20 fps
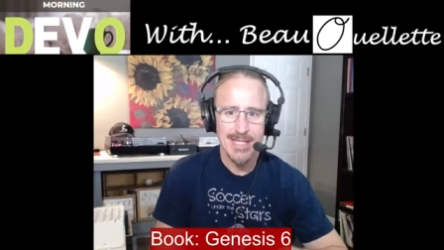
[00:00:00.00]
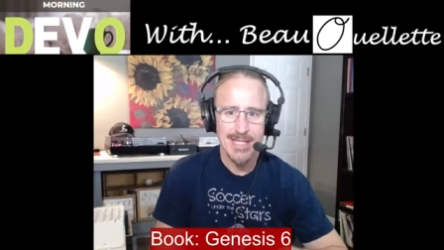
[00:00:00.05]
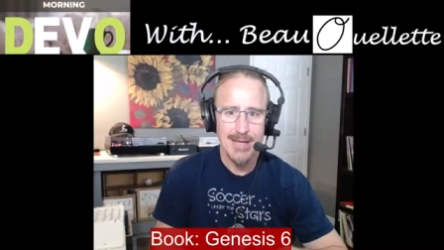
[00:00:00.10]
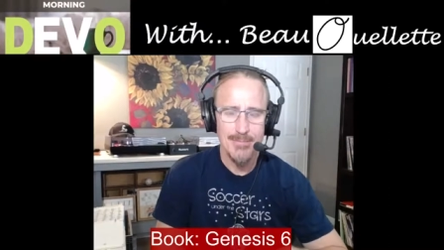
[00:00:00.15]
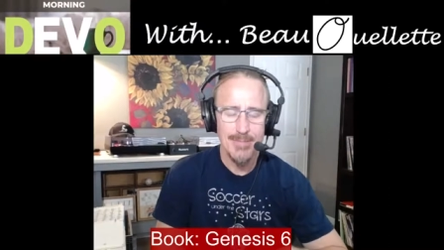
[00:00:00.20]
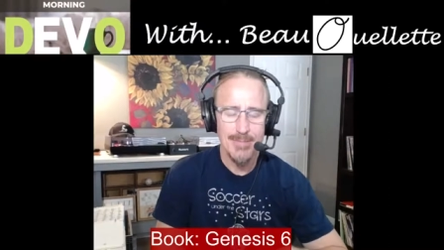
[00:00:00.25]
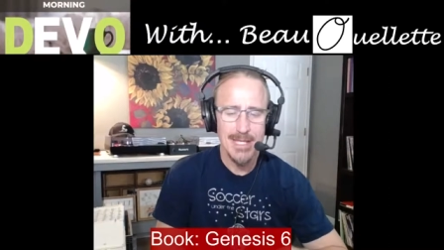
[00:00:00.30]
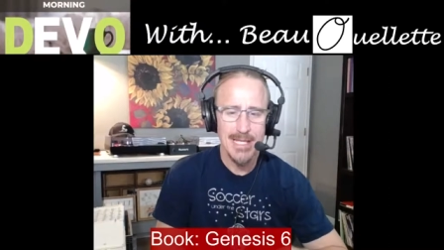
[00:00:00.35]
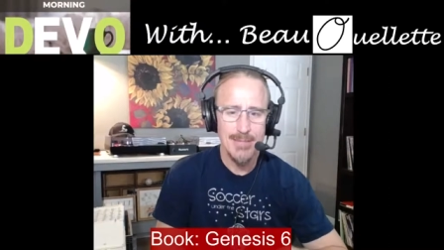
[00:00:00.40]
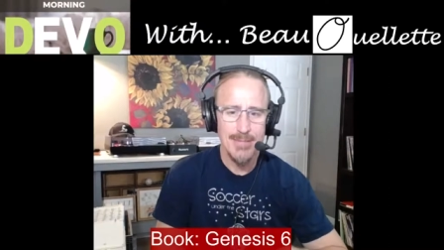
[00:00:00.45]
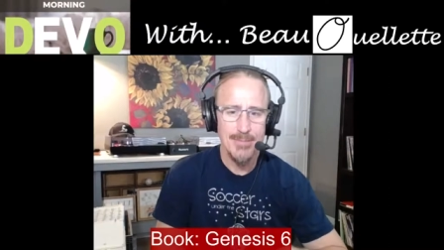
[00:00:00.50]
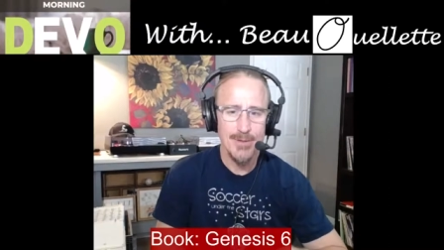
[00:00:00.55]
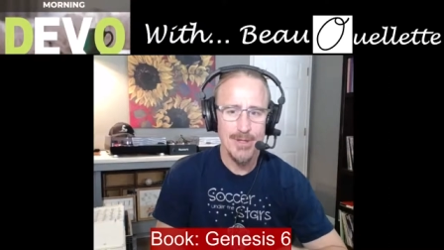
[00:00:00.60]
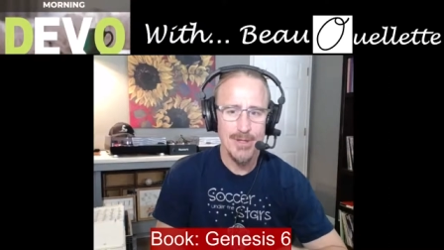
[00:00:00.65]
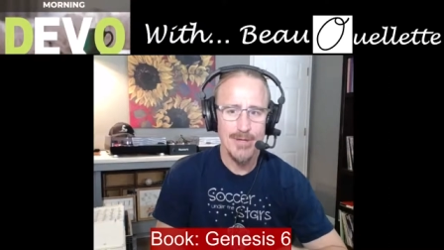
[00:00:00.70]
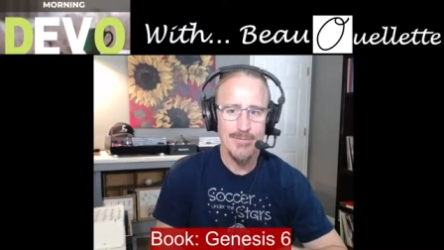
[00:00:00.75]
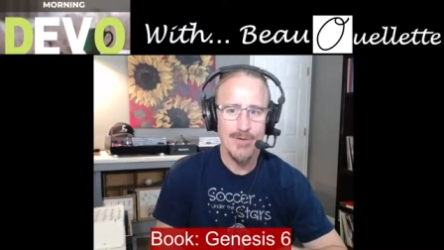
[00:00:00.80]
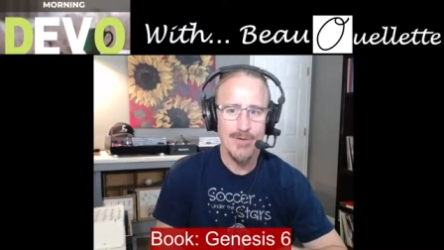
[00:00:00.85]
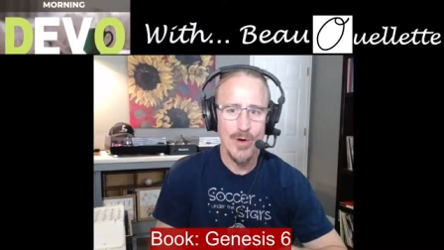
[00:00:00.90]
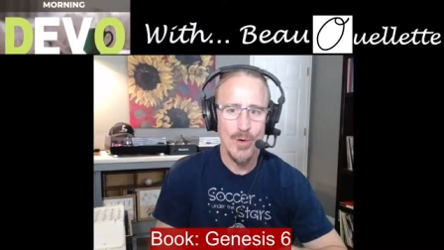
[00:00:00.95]
that
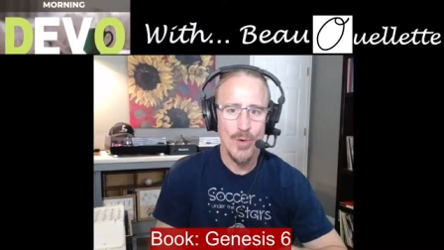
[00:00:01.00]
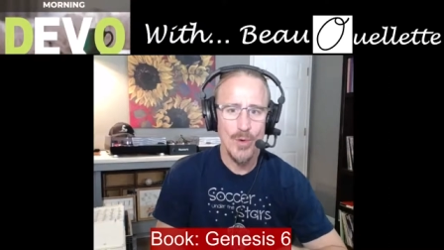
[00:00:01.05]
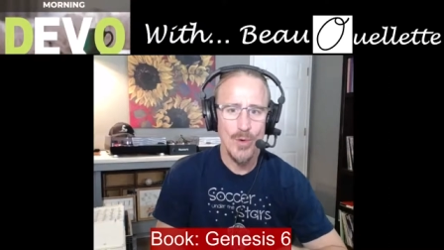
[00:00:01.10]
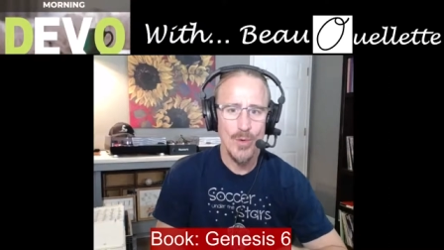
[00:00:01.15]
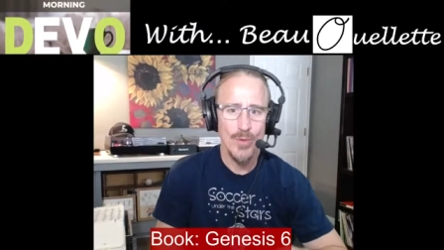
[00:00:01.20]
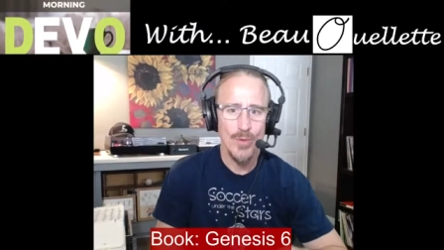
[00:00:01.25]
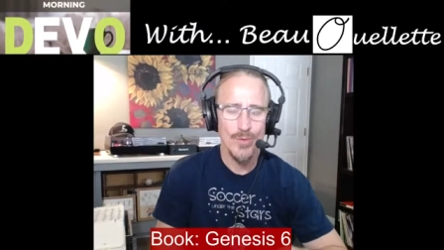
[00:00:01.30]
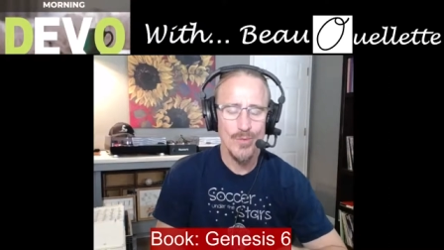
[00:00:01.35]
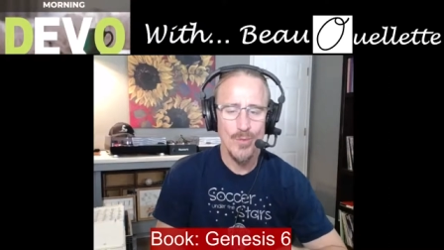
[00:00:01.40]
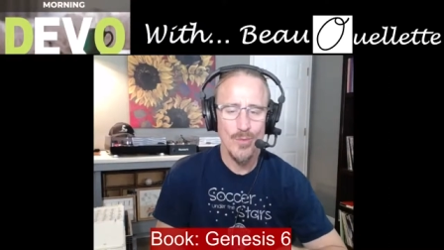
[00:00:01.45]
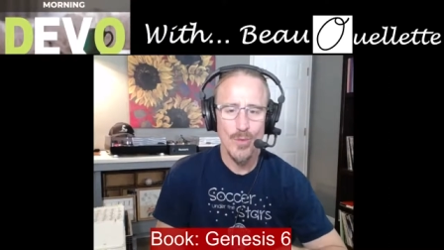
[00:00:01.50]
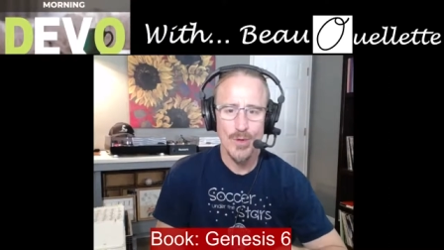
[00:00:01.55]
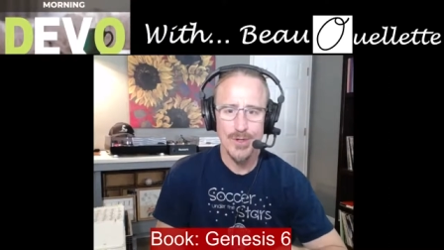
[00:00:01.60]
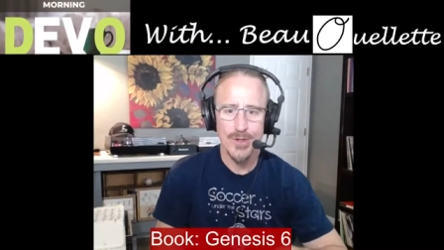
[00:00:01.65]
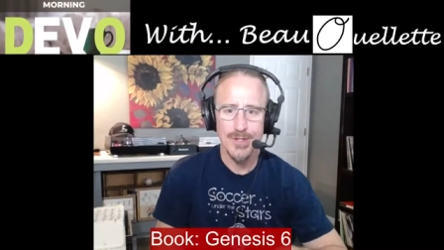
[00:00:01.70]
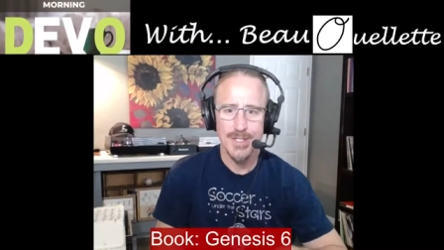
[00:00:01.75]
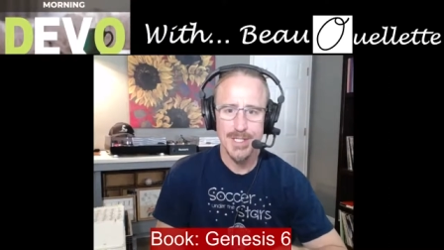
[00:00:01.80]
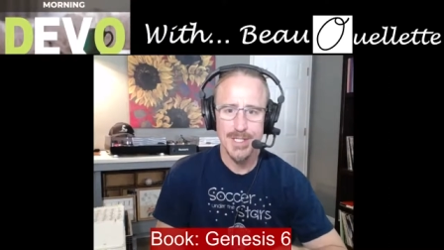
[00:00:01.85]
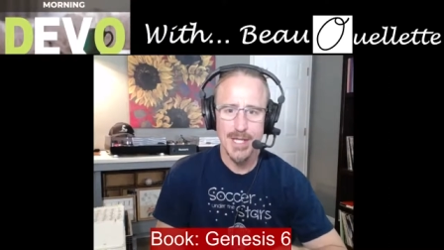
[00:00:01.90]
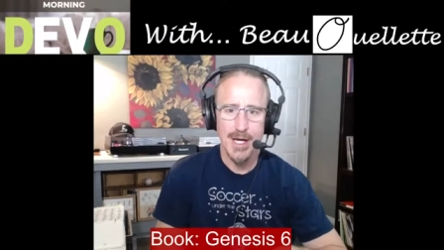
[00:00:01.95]
people of old were
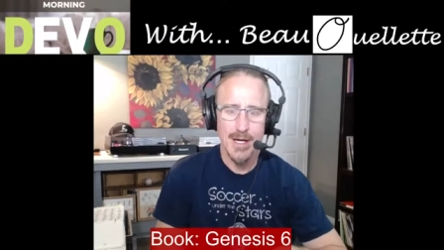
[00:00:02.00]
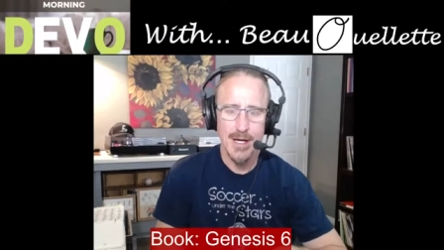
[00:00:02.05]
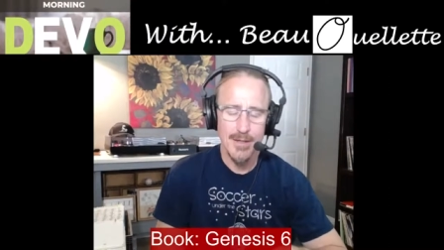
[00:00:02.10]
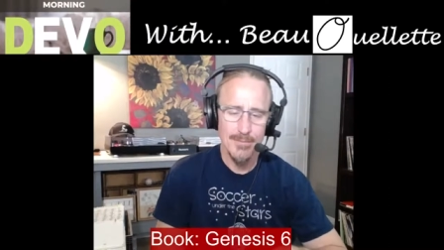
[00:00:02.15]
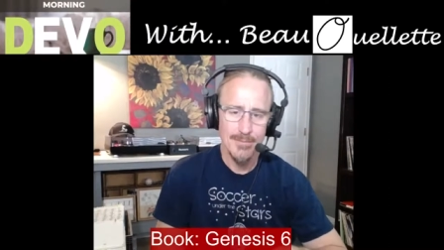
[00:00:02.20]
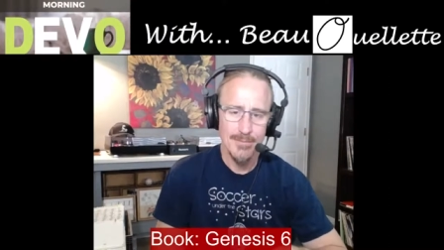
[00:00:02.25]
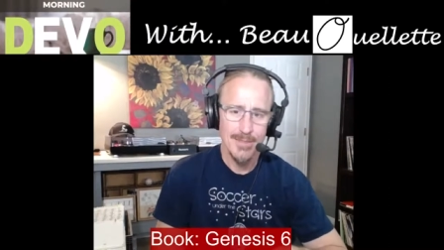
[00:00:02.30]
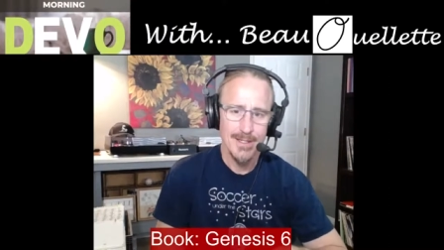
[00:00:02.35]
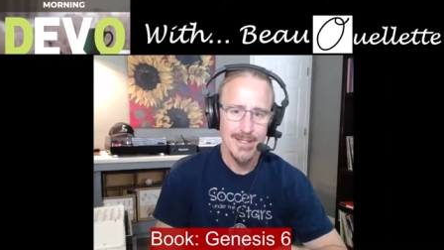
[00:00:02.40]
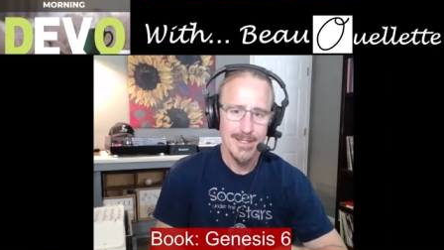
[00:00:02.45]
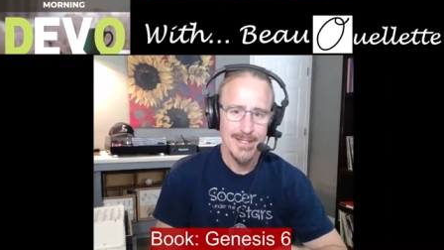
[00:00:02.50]
dumb.